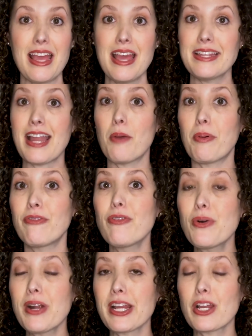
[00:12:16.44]
Now,
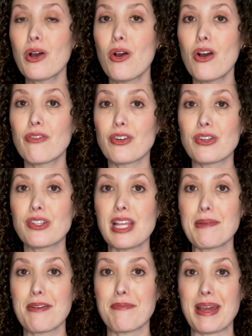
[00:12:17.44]
before I go over some
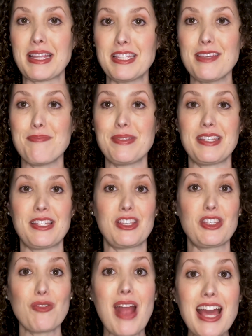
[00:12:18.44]
of my tips and
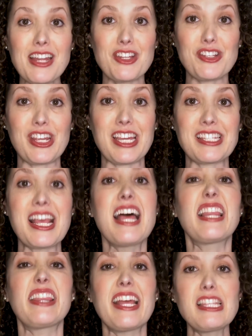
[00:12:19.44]
strategies,
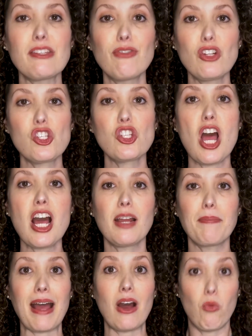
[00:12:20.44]
let's first talk
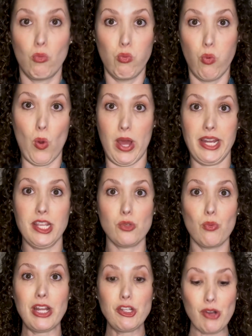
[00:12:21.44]
about what is
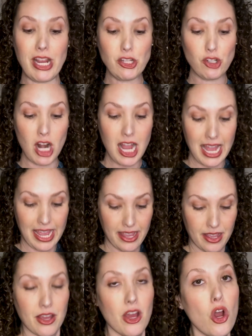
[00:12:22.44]
WetDry
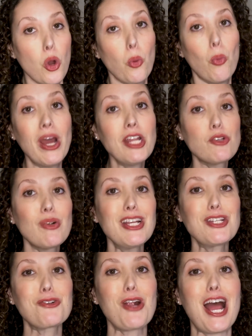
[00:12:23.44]
Try. WetDry
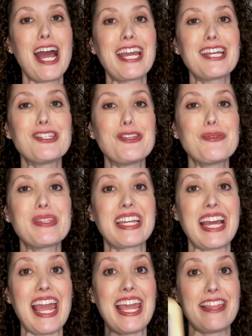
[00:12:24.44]
Try is
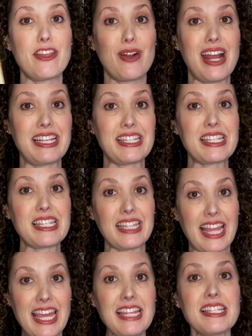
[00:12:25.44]
using either a
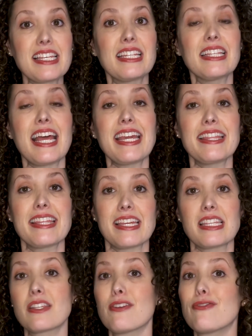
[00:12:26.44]
slate like
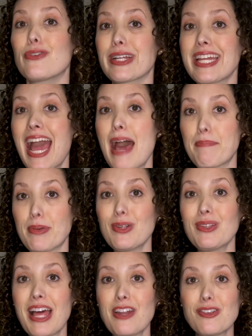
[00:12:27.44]
this for capital
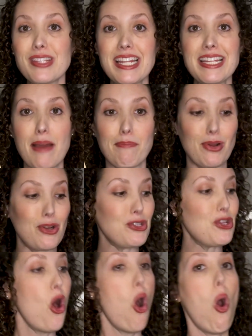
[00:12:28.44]
letters and
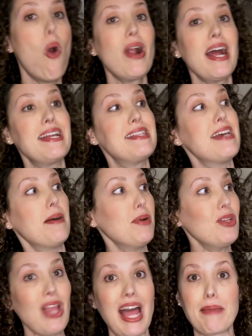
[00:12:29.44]
numbers or a
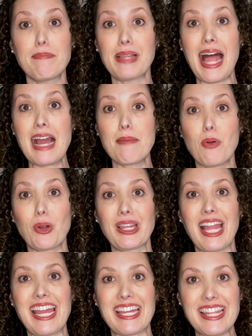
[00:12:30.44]
double-line blackboard
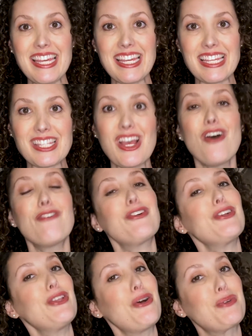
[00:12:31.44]
like this for
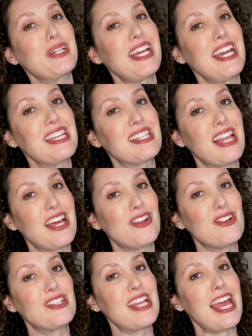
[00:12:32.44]
lowercase
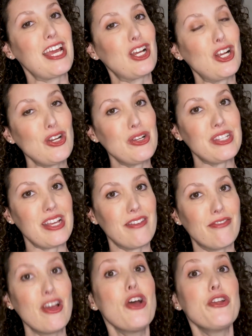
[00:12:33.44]
letters and cursive.